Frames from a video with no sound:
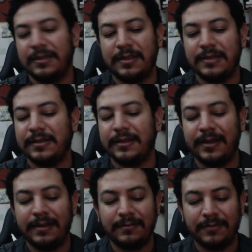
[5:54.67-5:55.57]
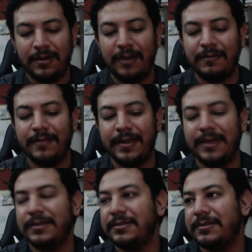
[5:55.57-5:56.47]
things like that. All of them, I
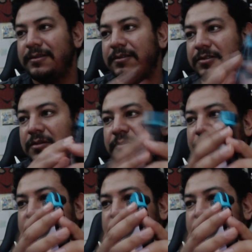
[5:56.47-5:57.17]
guess. You push